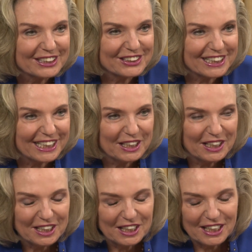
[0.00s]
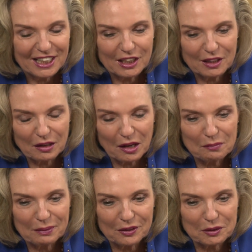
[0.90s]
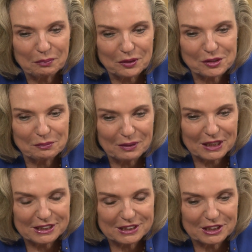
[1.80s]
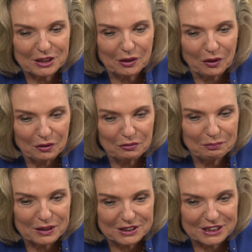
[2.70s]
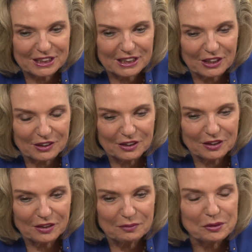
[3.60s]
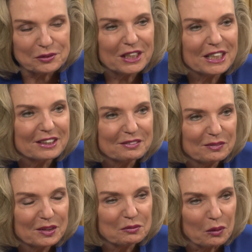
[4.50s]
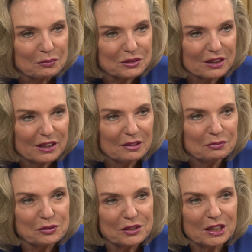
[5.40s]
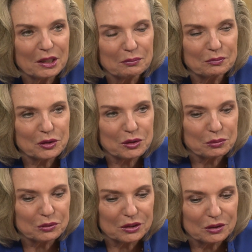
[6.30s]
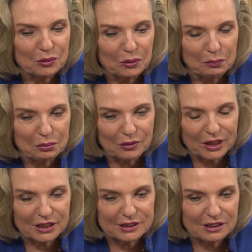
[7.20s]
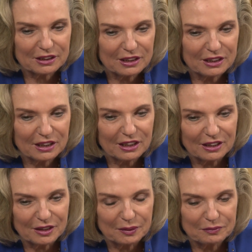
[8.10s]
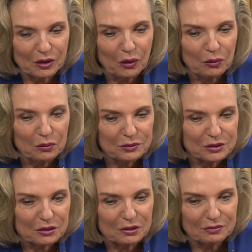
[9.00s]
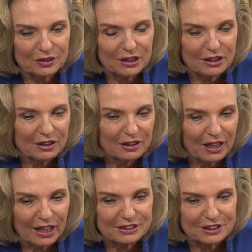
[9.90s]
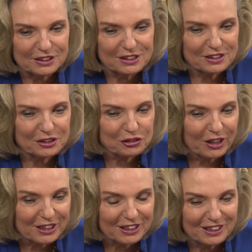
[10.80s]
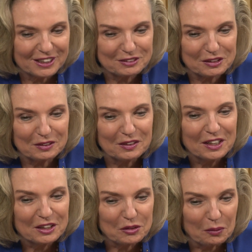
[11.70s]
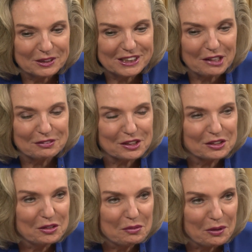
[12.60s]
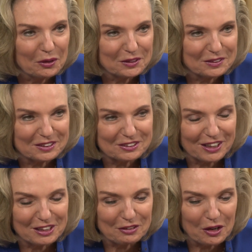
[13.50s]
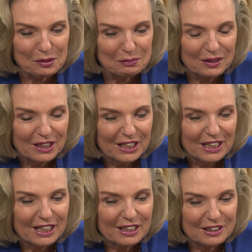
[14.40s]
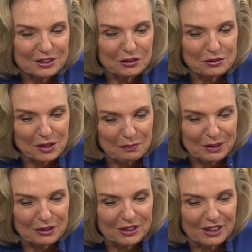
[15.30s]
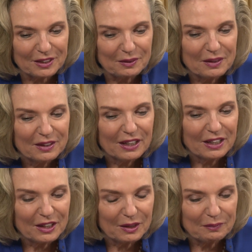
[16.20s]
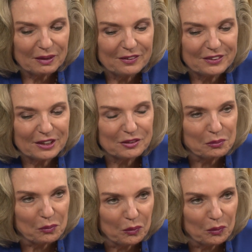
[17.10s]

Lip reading: actually, about the possibility of building a museum in Łomża, a museum which would incorporate the whole sort of the Anders Trail, so Norman Davis's new book, Trail of Hope. So Siberia, and then the